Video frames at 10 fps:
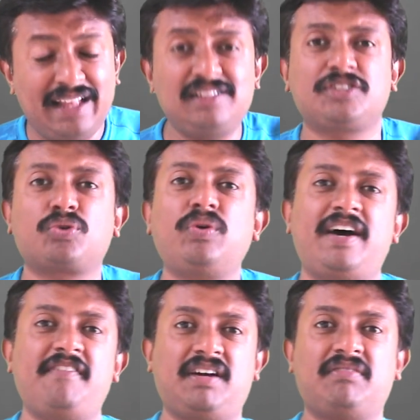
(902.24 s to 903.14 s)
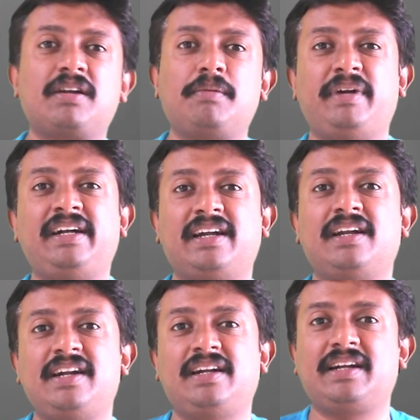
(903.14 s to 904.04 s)
else could have government
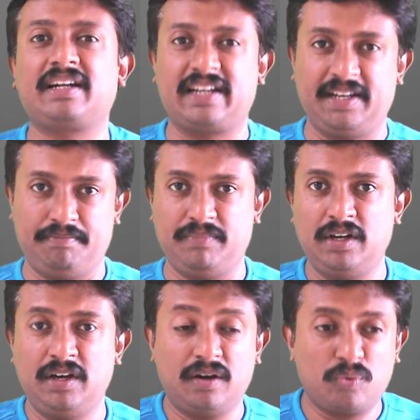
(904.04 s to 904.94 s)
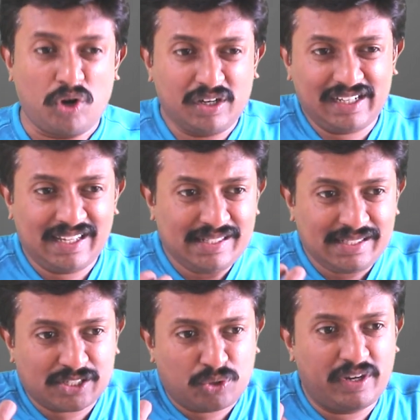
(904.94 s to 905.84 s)
done at that time, or what
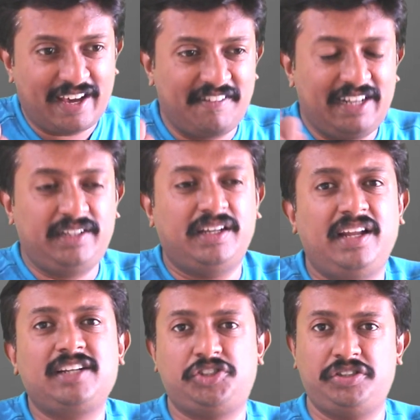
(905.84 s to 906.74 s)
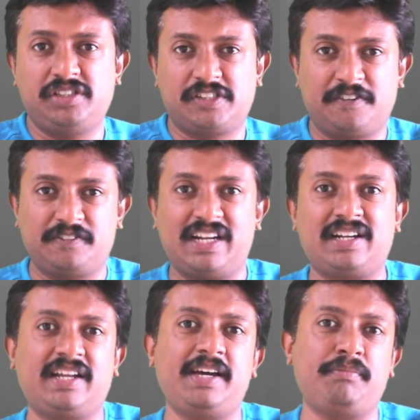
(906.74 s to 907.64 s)
else could have intellectuals of
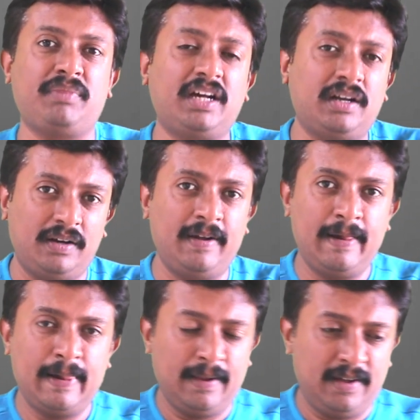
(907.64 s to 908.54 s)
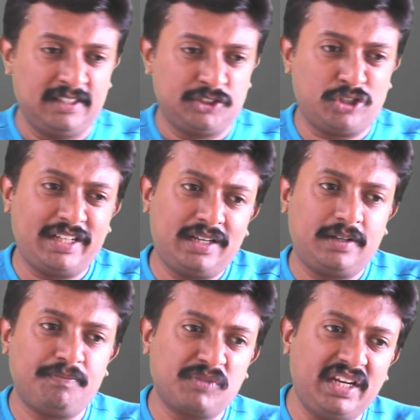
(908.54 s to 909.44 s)
that time done, so that
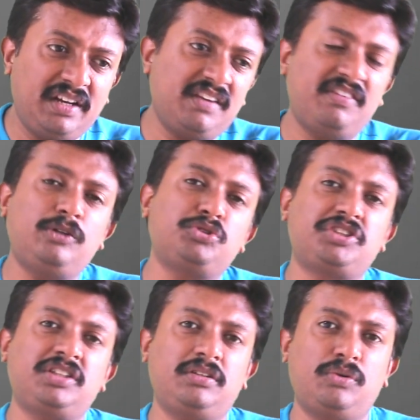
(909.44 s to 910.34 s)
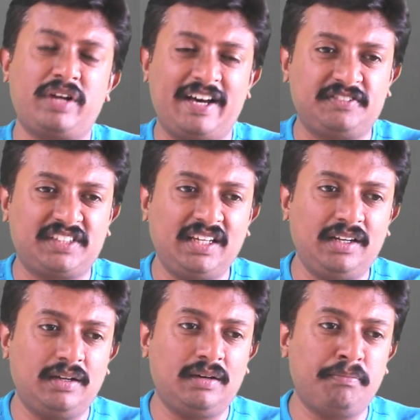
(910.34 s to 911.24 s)
green revolution would have
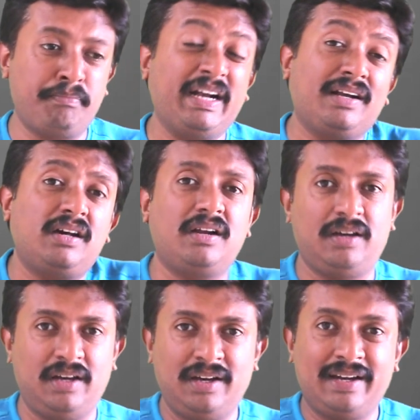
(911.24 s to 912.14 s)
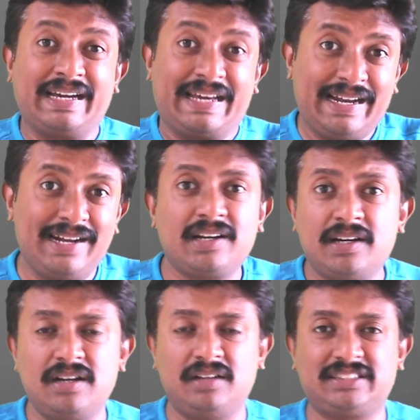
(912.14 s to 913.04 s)
seen better,
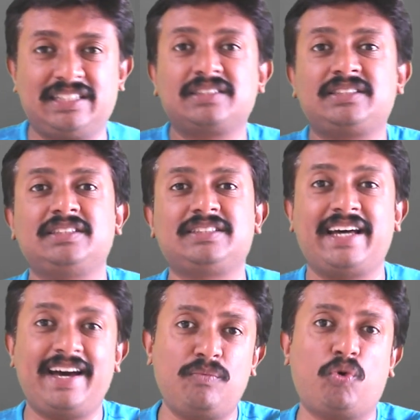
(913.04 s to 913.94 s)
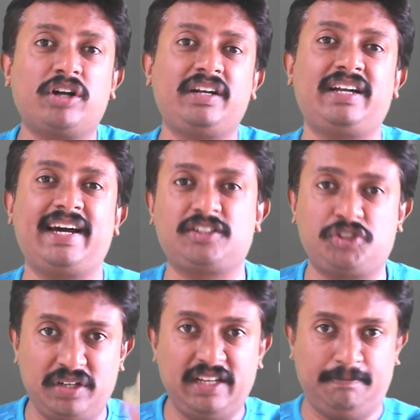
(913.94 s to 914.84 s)
greater success than what it
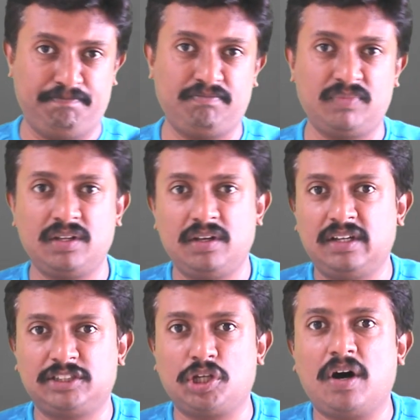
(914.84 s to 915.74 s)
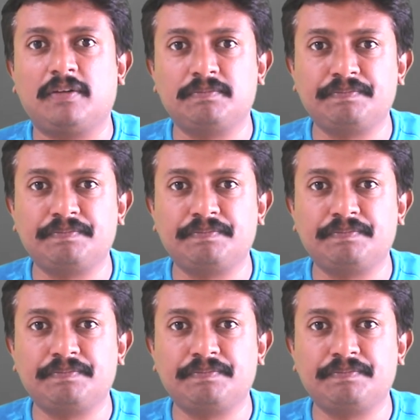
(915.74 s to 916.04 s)
actually saw.